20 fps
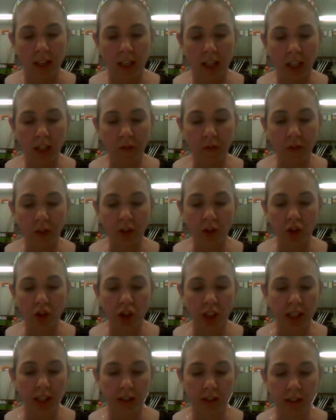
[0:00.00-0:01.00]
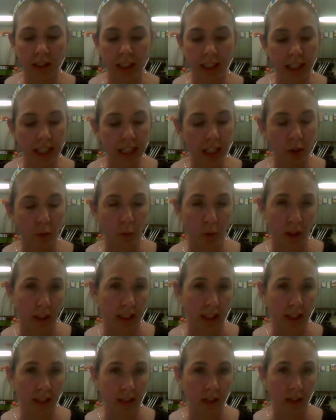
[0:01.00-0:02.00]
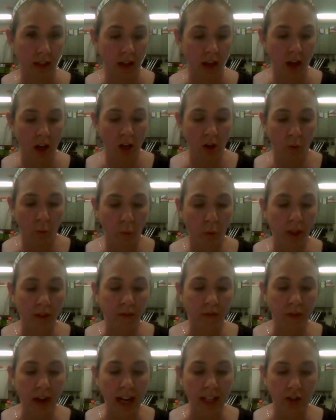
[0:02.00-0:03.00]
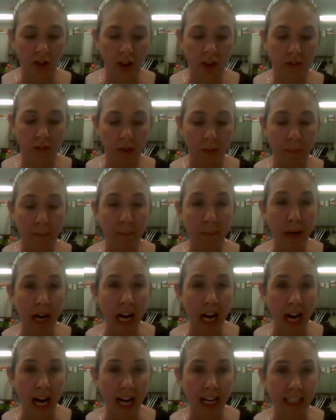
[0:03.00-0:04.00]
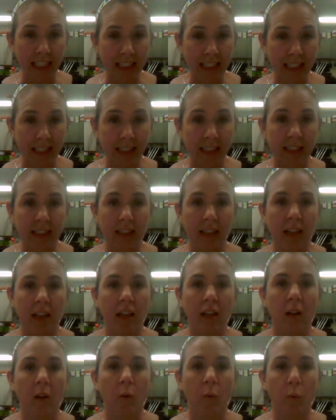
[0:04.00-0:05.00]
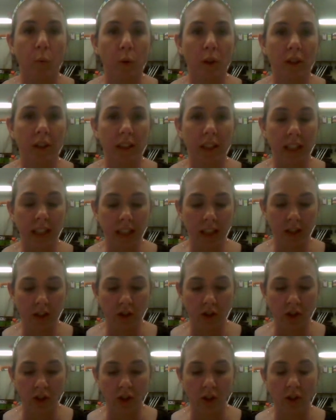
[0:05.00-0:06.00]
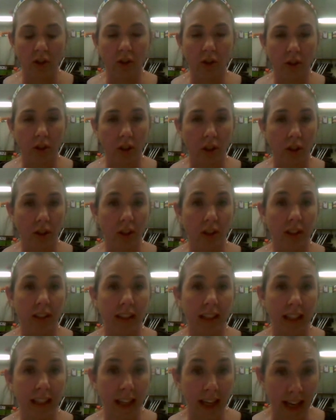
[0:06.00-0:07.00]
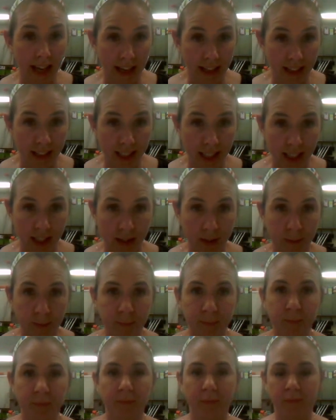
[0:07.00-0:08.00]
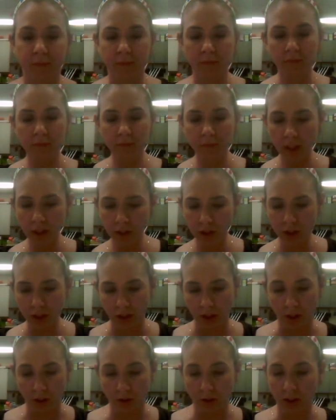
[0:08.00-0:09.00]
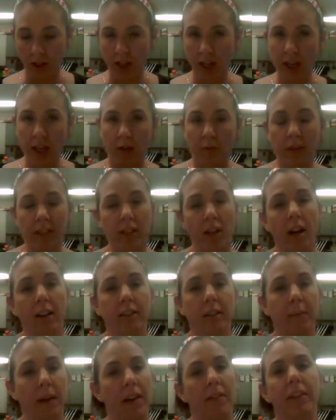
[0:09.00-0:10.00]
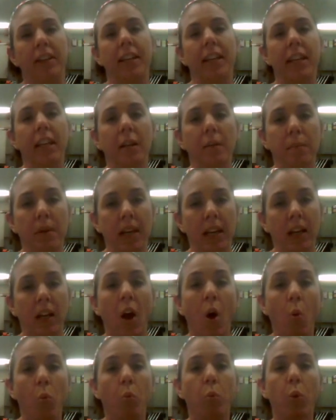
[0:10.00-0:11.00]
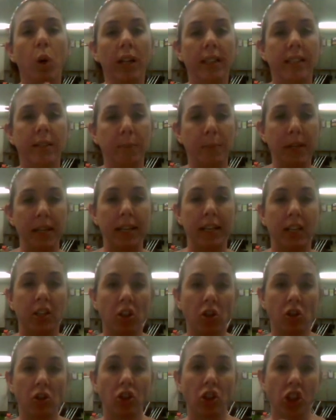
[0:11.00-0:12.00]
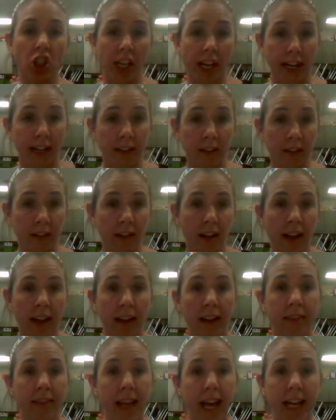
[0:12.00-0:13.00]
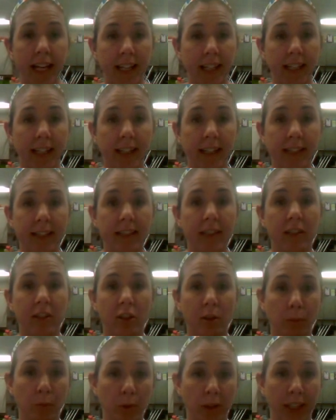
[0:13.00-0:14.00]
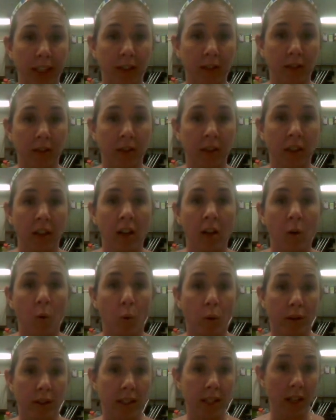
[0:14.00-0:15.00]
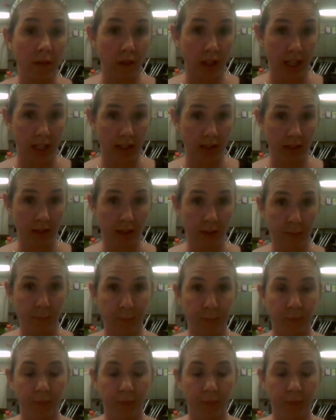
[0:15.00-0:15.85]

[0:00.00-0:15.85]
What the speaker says: If shared equally, what fraction of a box will each girl get? So we talked about the key being what's being shared. That is the numerator or the dividend,